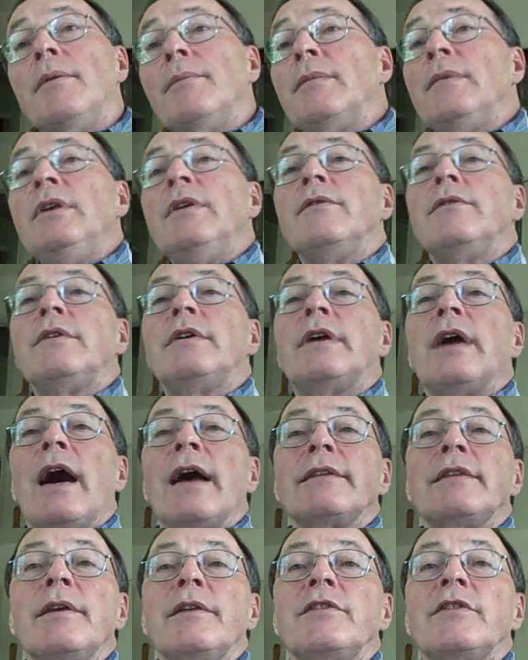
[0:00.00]
You've
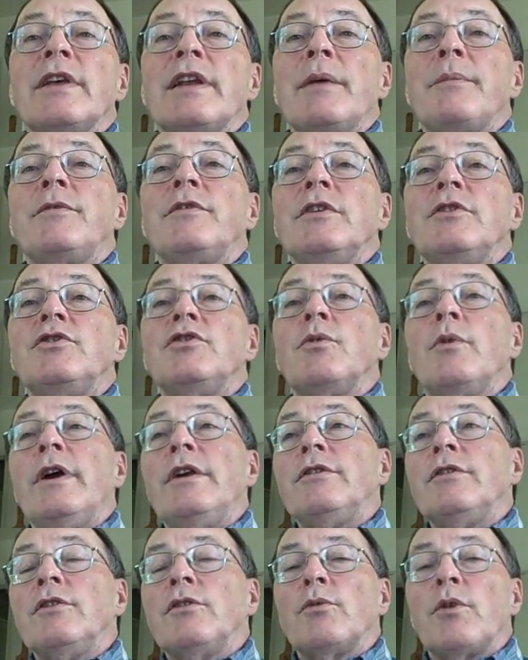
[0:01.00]
got to set up
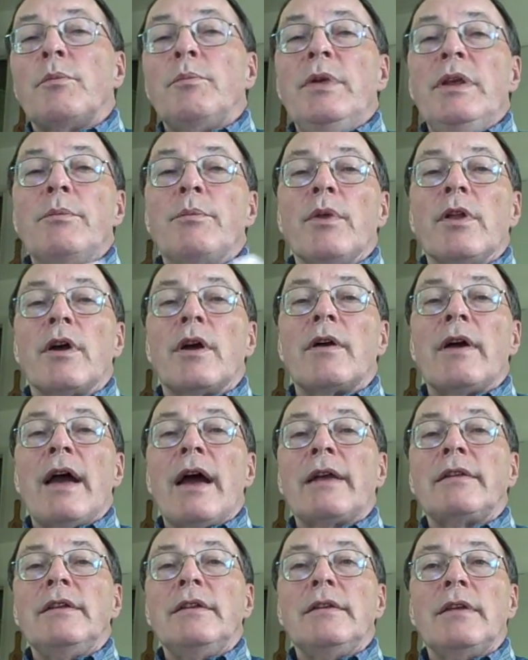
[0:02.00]
situations where people are
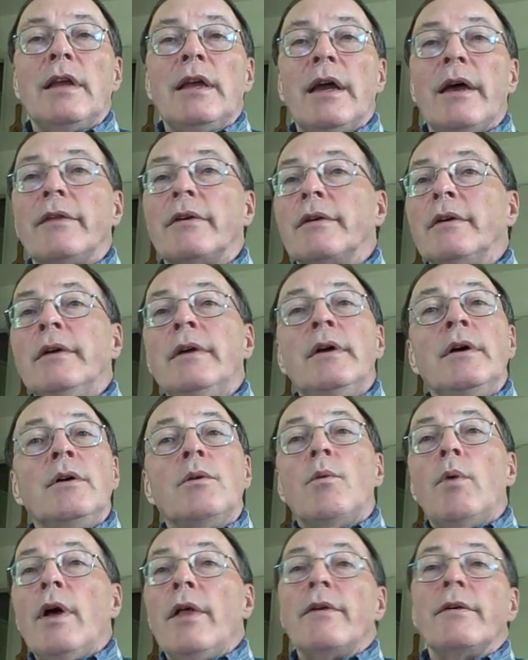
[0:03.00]
acting together,
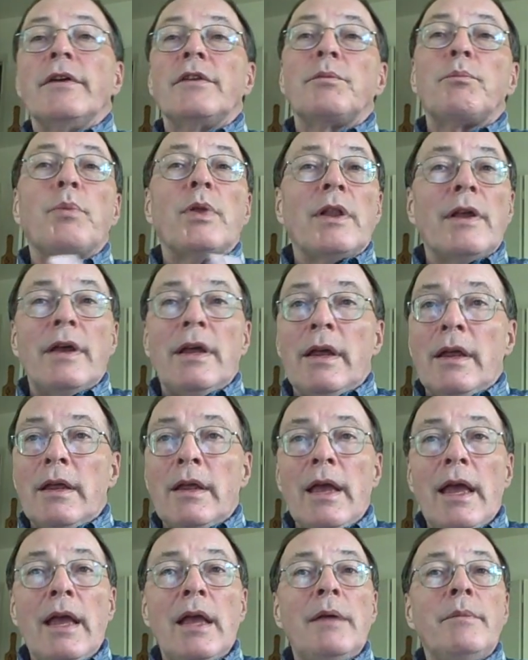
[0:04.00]
whether it's playing
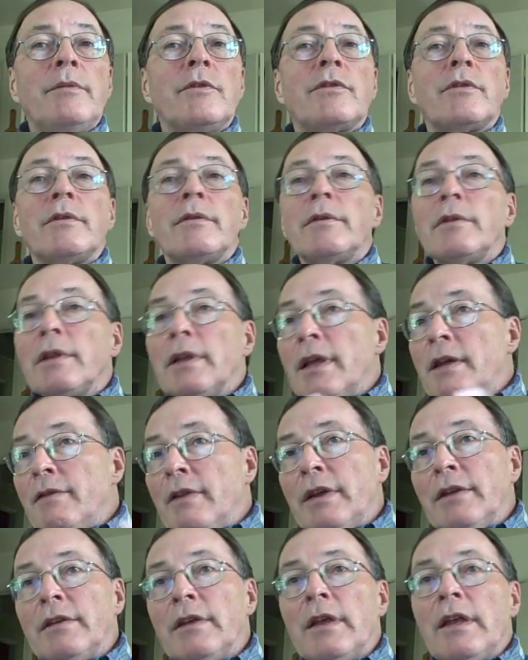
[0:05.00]
games,
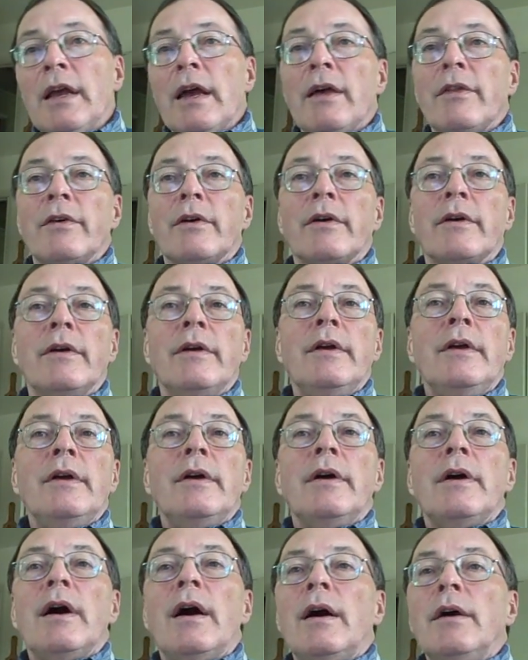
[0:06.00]
living together,
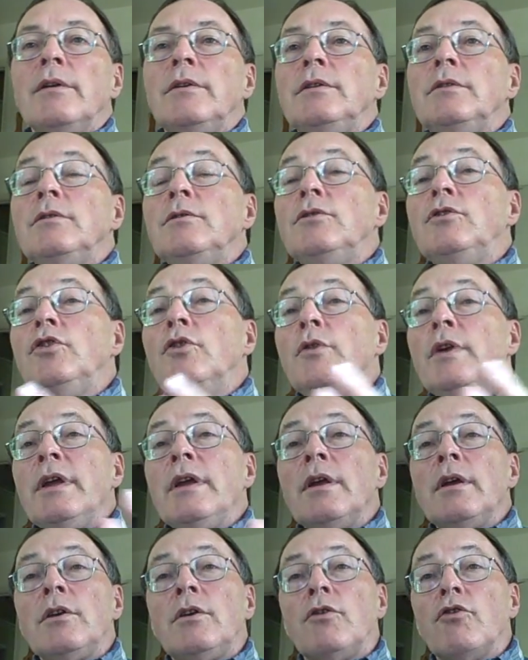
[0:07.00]

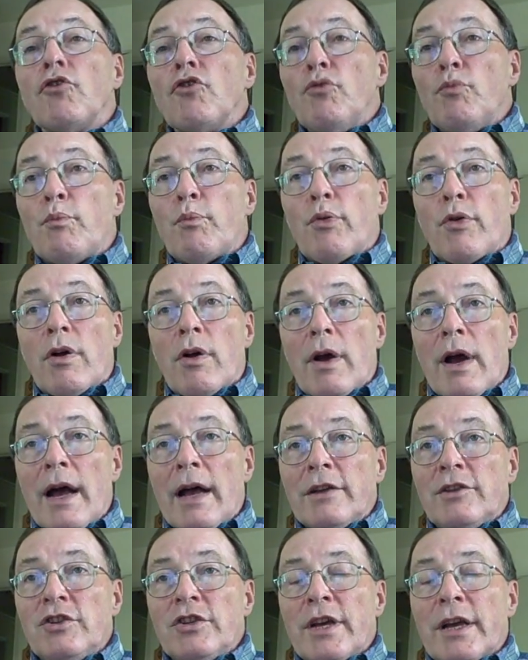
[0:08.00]
doing group
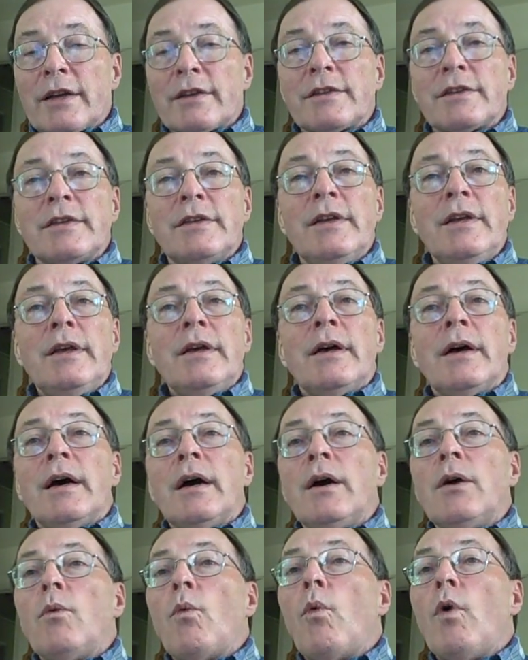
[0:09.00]
projects,
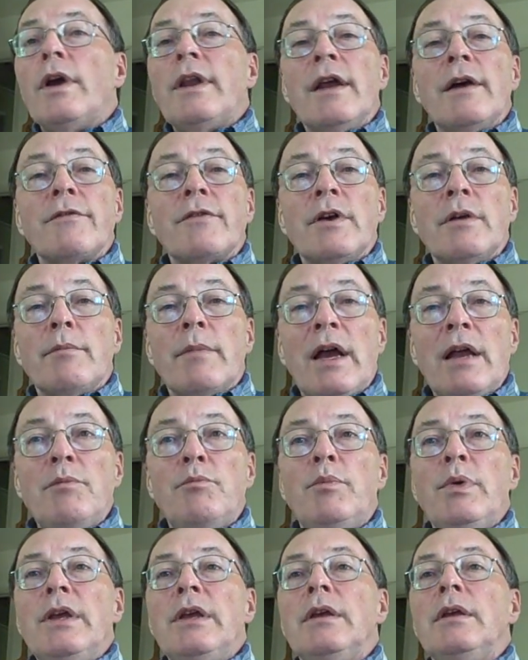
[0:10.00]
whatever it
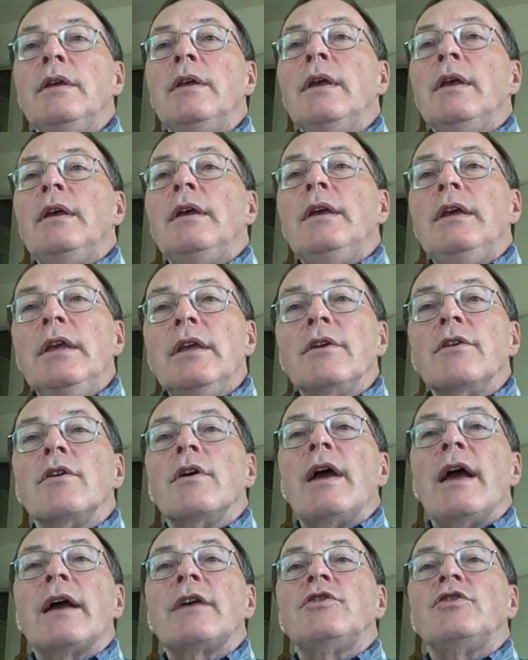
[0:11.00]
might be.
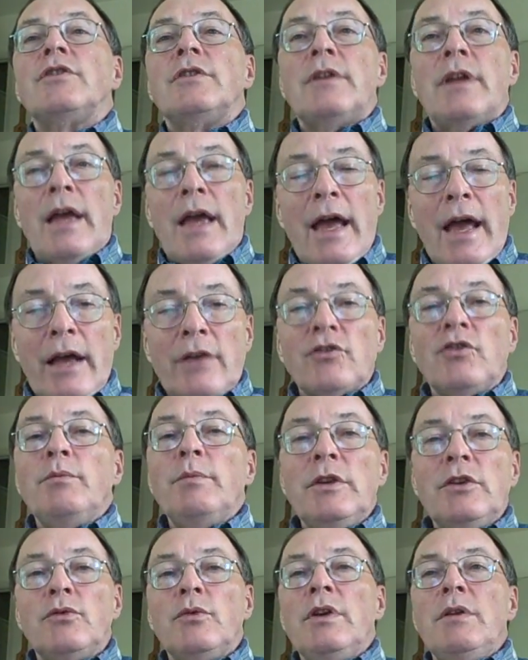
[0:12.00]
Interaction, action
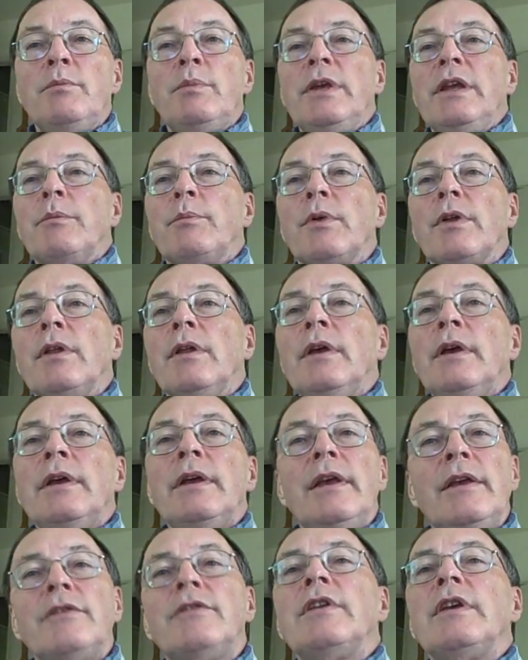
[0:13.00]
between people
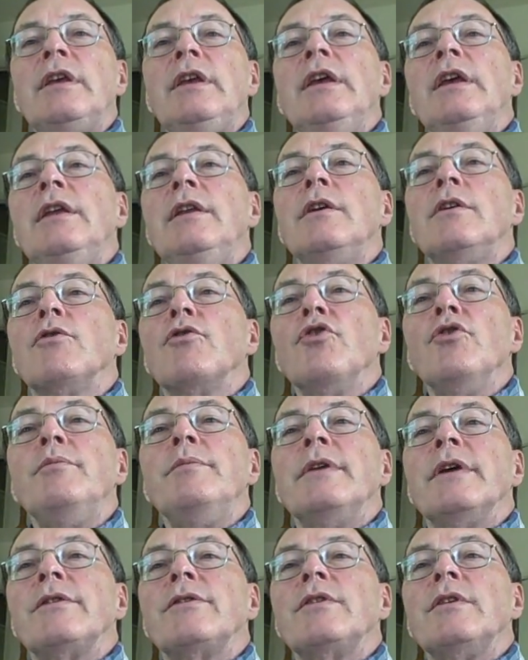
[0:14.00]
is the key to
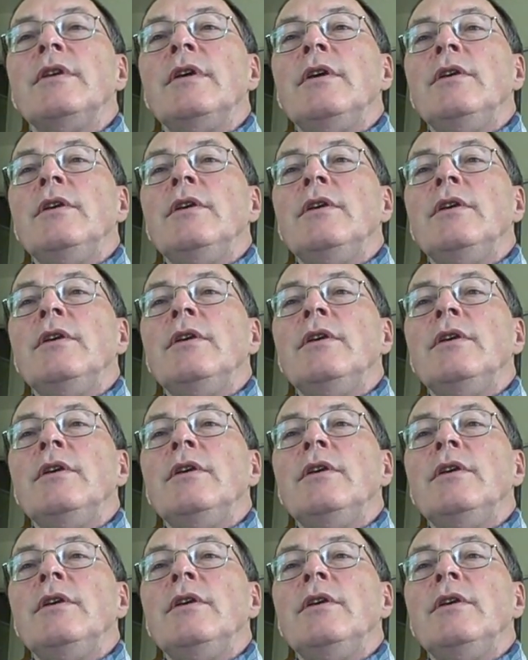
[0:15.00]
groupness.